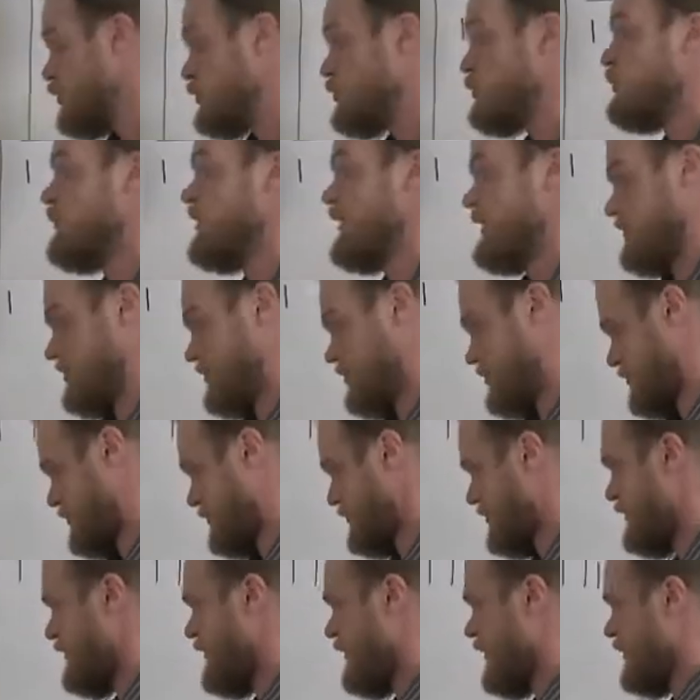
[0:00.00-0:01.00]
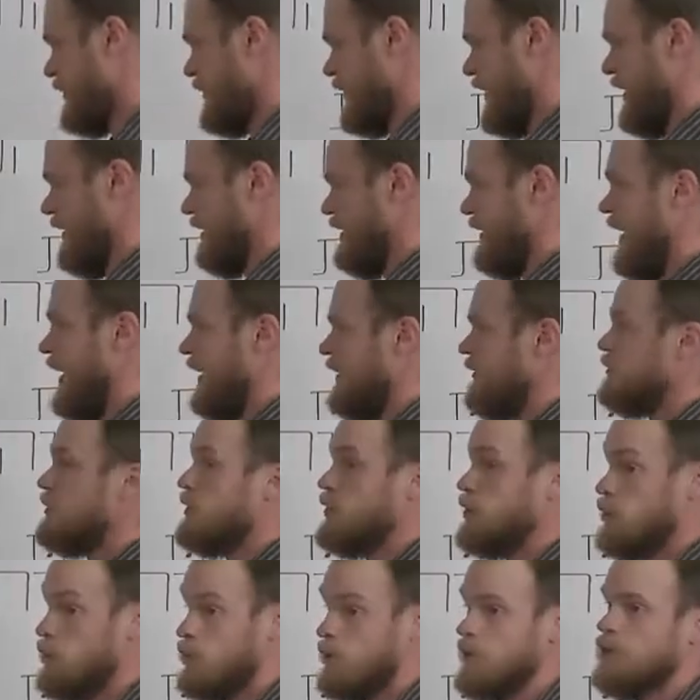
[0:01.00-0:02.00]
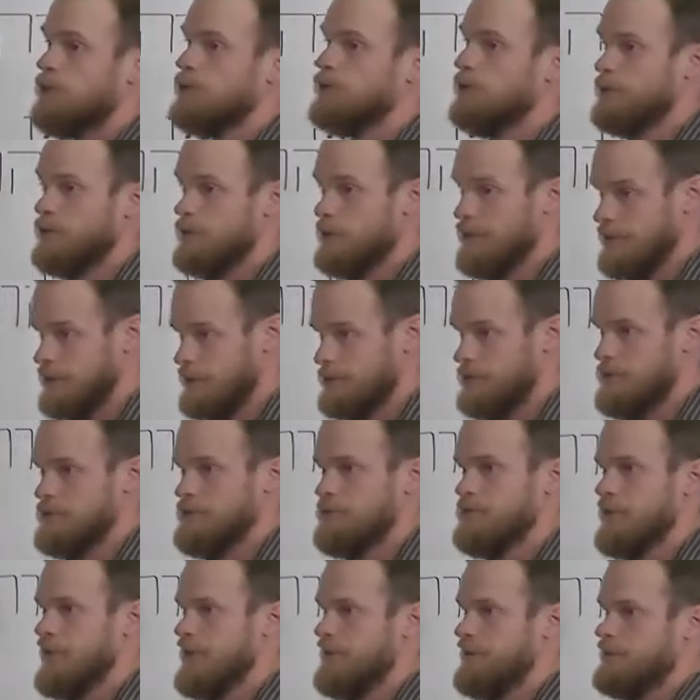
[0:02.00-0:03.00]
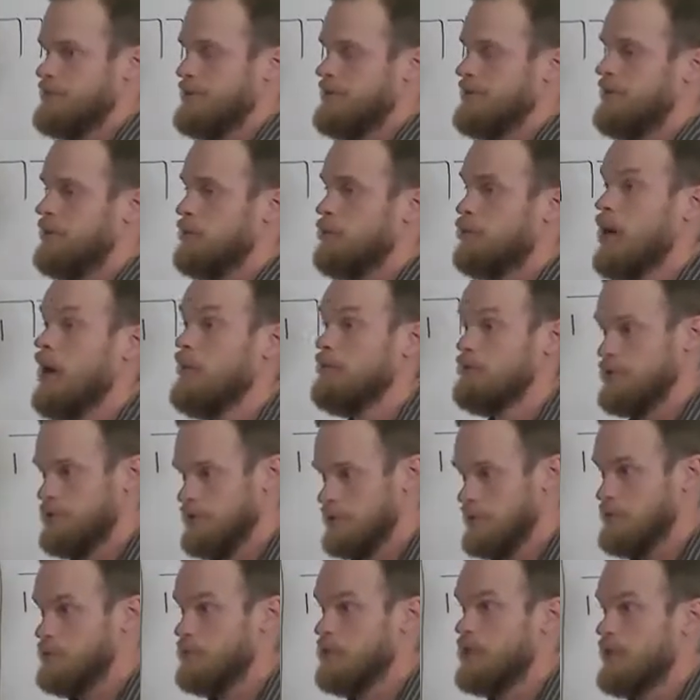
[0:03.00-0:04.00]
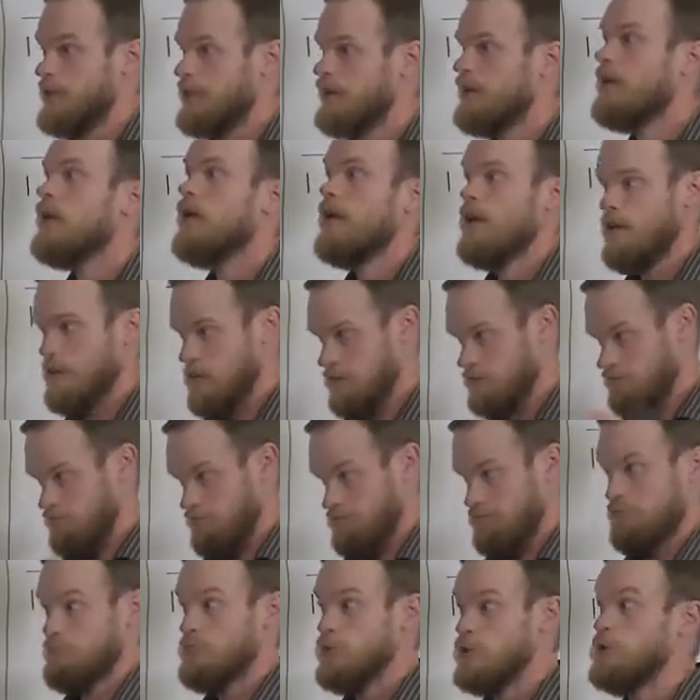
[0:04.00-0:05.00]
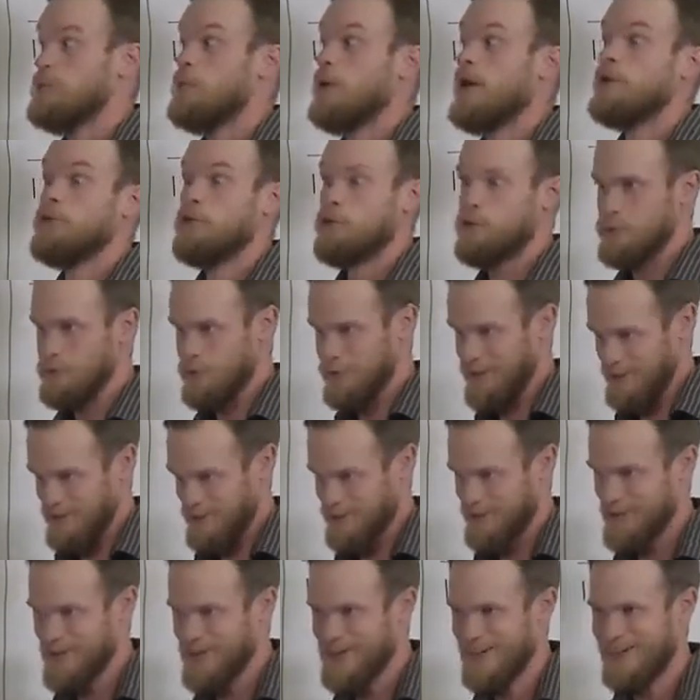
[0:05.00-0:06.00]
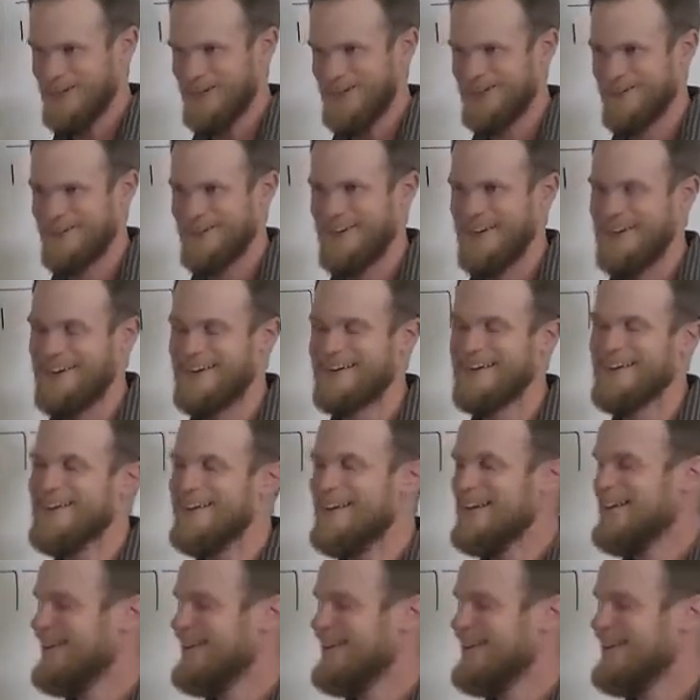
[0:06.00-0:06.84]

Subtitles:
Do this. Okay, not you will do this as in a prophecy, but you better do this. Okay.